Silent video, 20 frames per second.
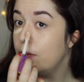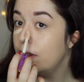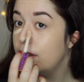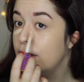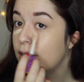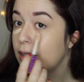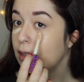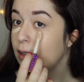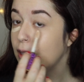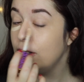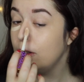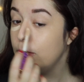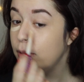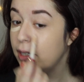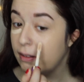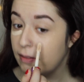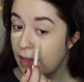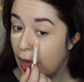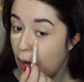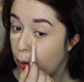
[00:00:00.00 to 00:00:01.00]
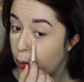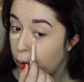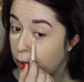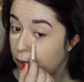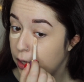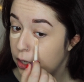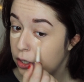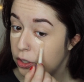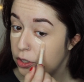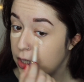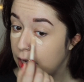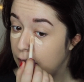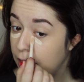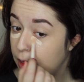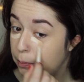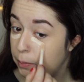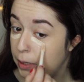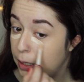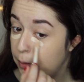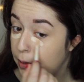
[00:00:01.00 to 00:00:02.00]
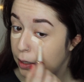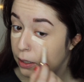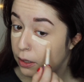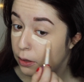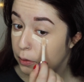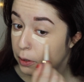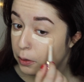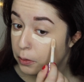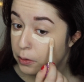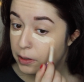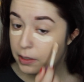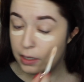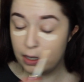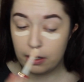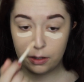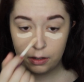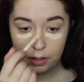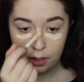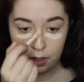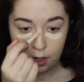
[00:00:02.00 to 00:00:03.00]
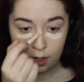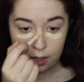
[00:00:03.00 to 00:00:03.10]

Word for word: but there's a little bit of that orange kind of peeping through still.